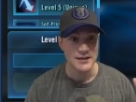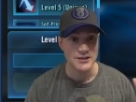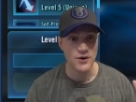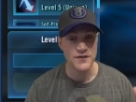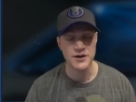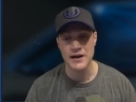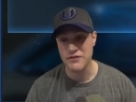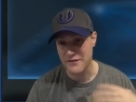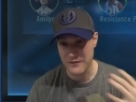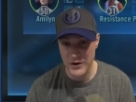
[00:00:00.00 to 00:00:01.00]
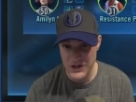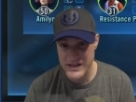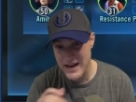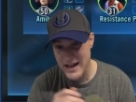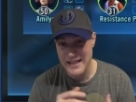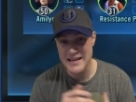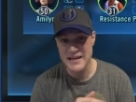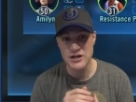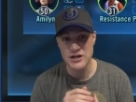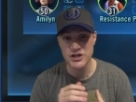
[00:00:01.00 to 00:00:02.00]
So if you're if the first Zeta I
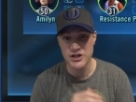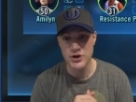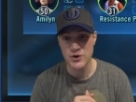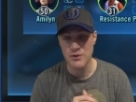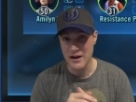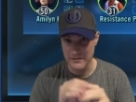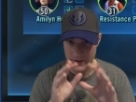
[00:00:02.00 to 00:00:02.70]
think you should do,